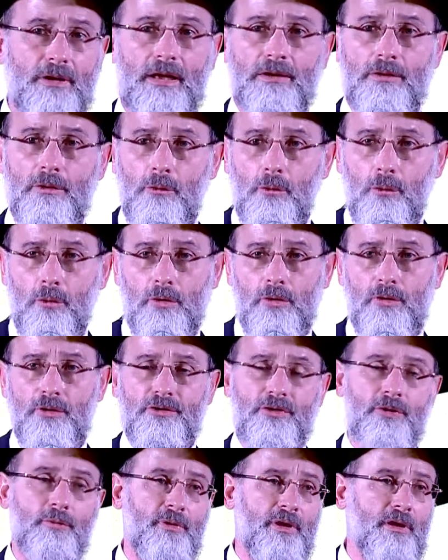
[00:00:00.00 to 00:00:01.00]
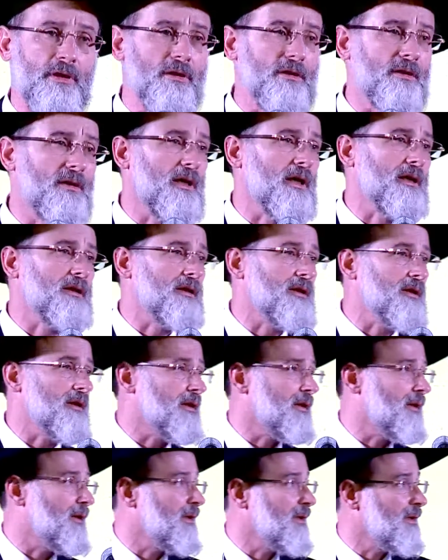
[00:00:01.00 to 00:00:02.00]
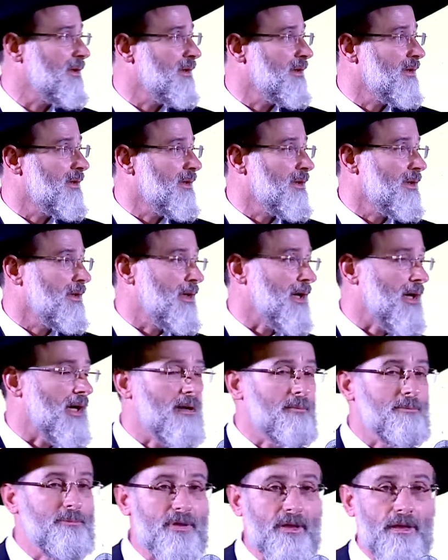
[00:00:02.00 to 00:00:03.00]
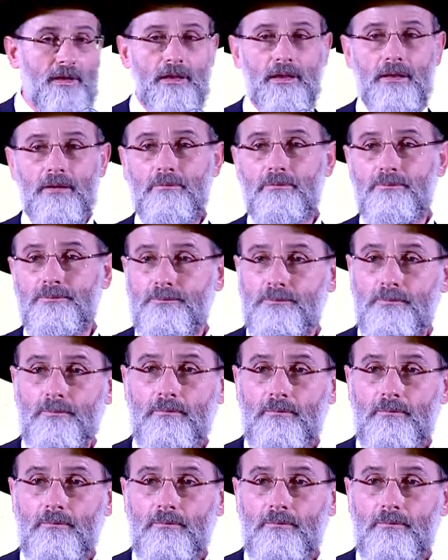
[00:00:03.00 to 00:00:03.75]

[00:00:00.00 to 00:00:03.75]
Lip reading: that the world should be conducted al pi